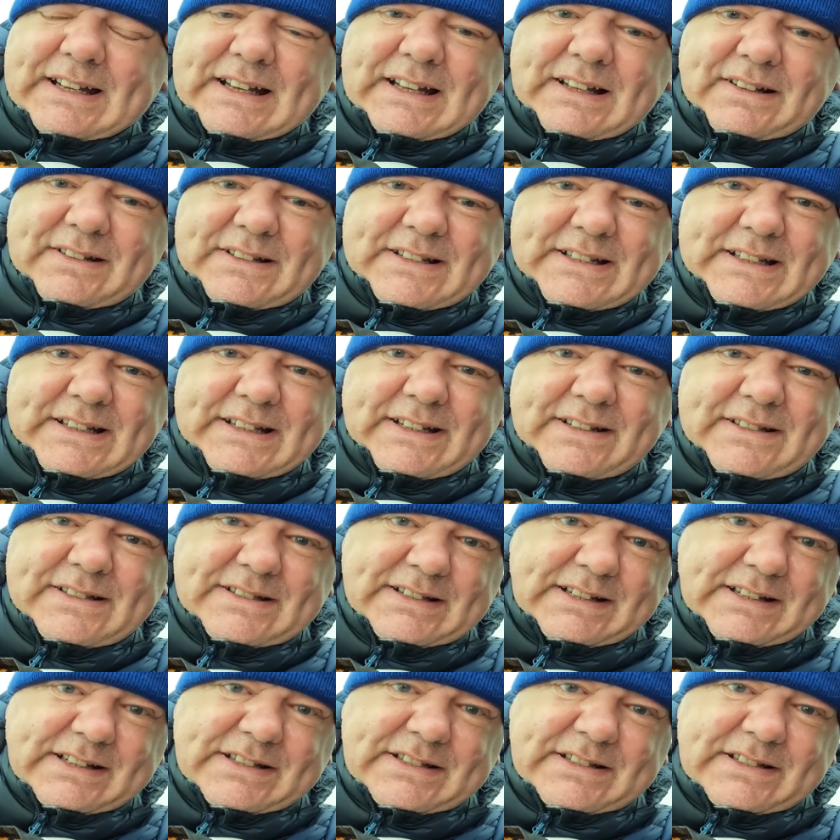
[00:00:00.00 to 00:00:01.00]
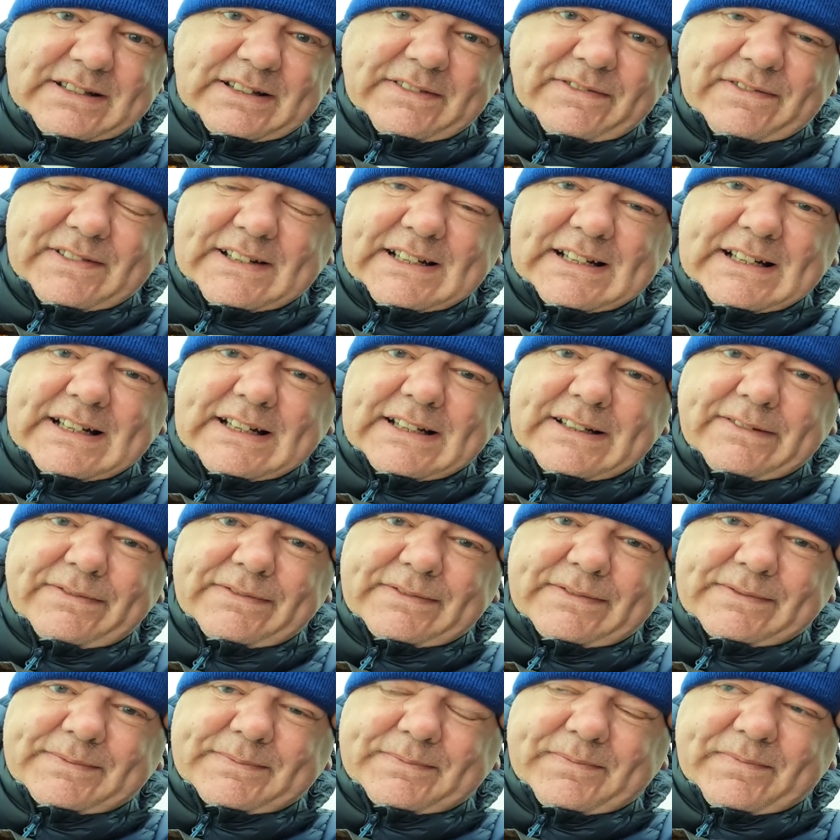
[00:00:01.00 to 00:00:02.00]
LT
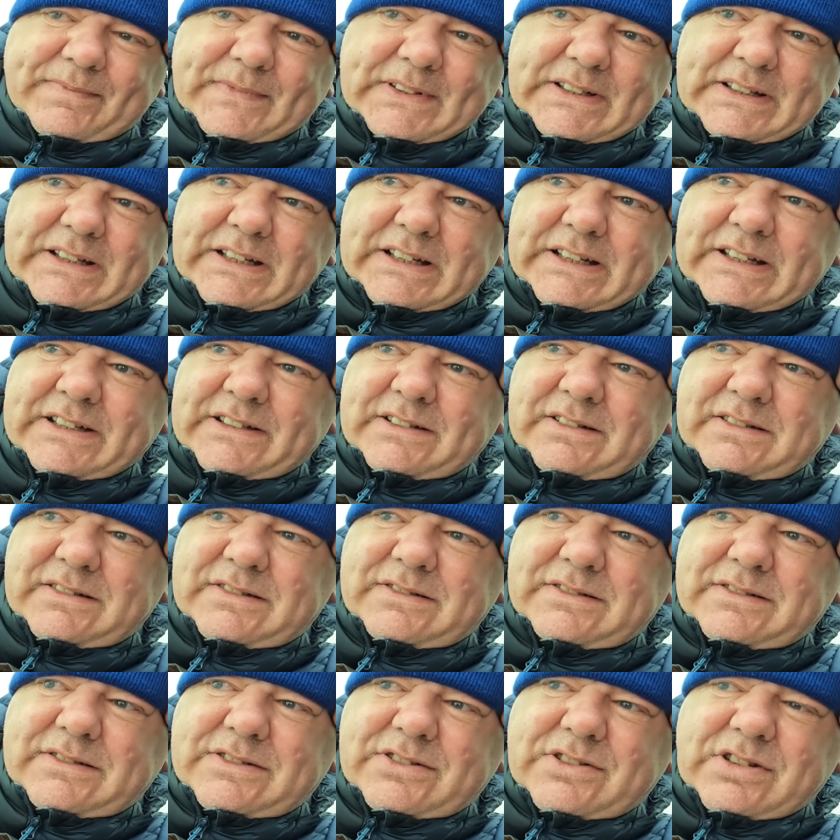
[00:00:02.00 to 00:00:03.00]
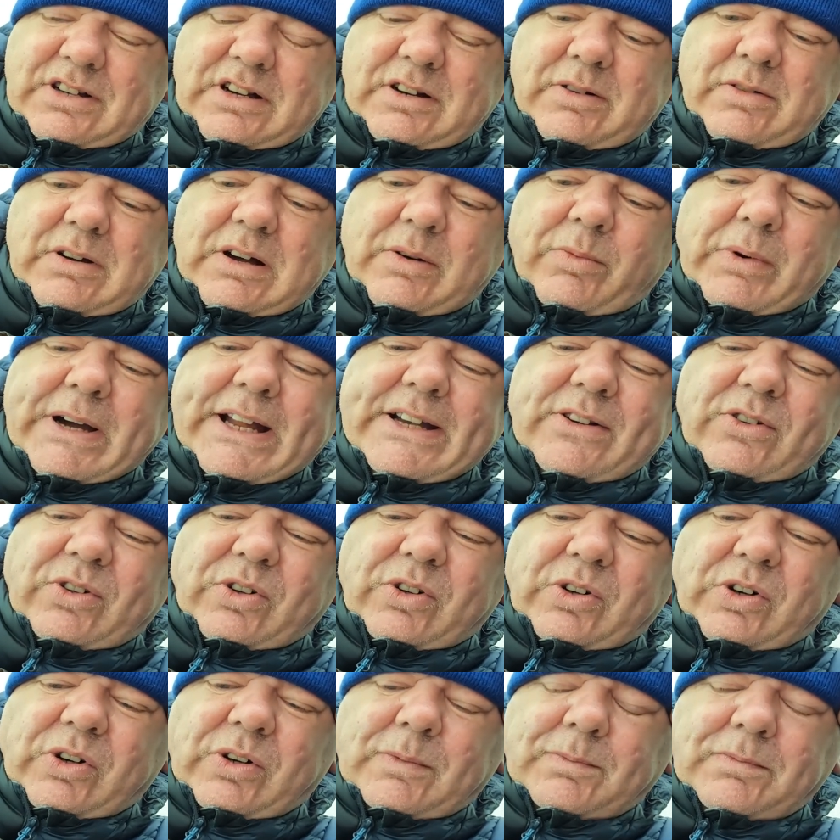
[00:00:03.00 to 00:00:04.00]
65. And so I went
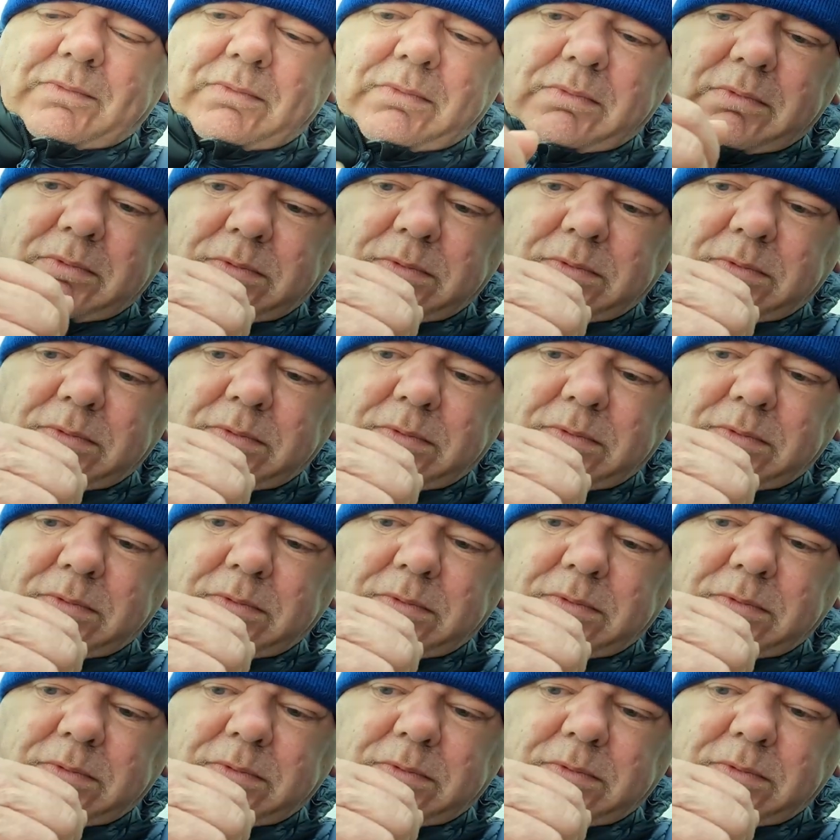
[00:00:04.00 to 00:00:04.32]
home